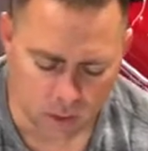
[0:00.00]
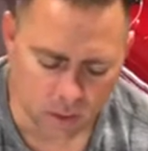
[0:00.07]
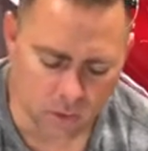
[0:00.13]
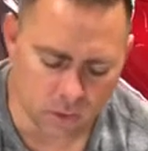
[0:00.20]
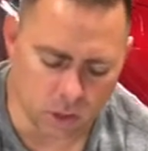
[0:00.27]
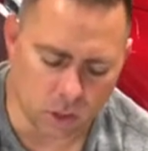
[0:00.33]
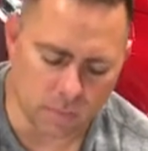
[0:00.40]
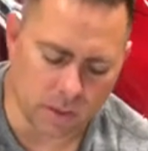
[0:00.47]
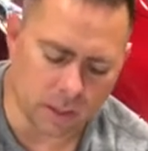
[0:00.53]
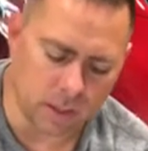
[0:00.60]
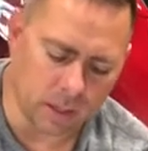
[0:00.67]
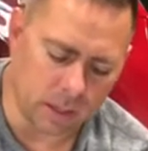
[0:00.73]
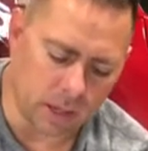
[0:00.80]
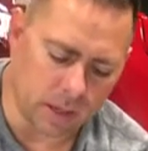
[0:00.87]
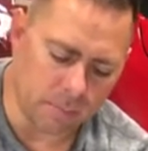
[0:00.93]
So if I
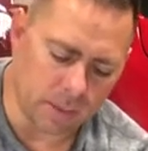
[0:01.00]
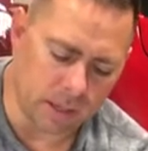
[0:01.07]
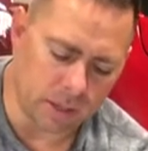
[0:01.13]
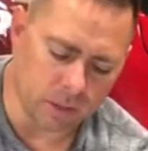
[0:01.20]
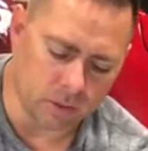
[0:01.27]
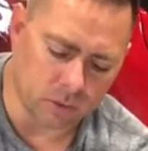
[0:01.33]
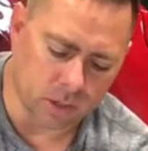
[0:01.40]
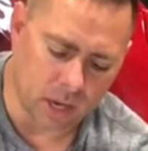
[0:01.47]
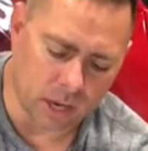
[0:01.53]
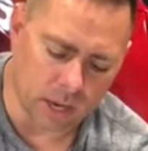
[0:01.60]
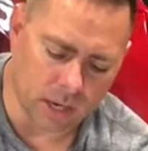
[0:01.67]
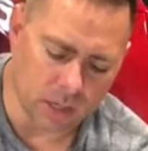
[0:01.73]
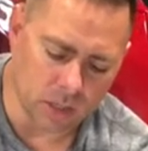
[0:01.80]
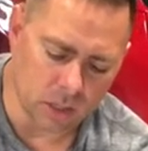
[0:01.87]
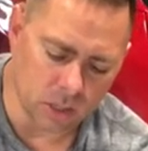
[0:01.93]
click on my
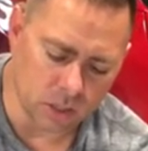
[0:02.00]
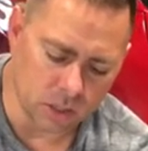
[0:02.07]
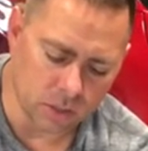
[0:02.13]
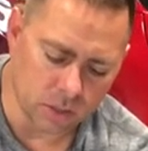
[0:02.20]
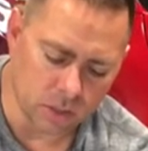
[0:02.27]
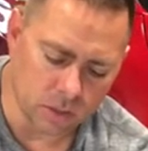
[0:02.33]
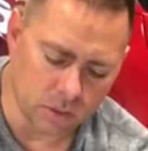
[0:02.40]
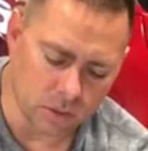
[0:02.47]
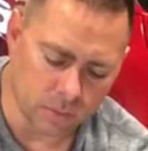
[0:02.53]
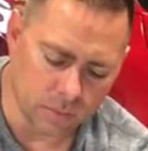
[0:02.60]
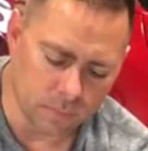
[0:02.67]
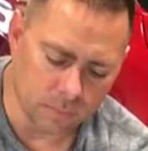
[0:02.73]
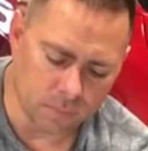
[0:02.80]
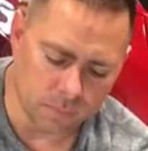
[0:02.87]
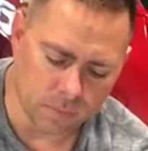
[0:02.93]
garage,
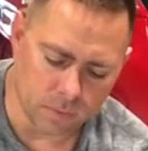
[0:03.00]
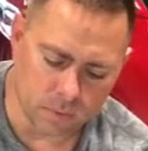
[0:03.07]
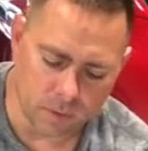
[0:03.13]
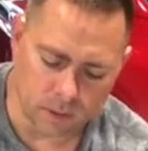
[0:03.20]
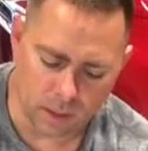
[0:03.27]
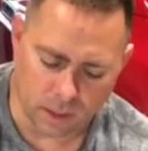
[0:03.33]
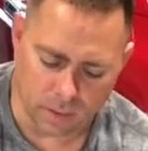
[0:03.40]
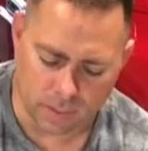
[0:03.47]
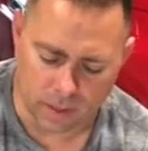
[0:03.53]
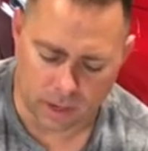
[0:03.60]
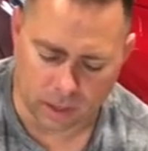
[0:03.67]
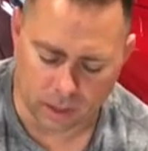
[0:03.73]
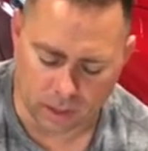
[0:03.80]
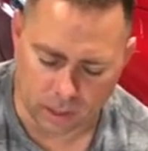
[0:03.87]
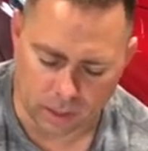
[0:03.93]
and then I
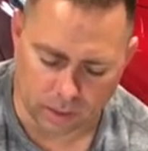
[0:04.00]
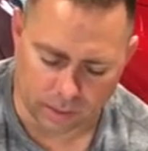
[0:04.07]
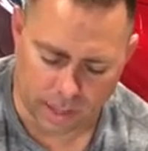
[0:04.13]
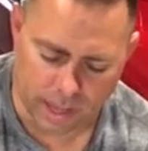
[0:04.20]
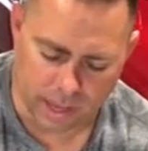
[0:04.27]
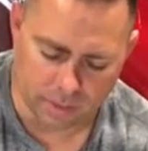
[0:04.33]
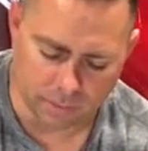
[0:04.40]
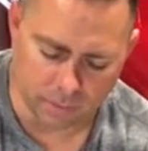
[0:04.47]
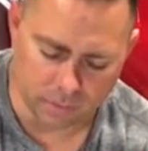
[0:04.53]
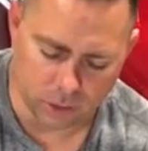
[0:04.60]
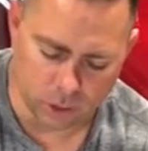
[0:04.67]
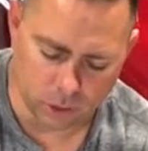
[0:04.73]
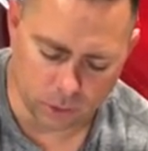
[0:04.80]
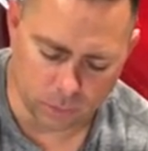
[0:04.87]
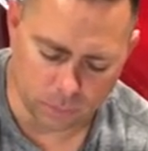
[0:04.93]
click on live
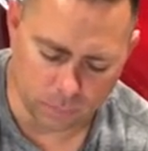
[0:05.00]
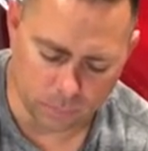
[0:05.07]
view,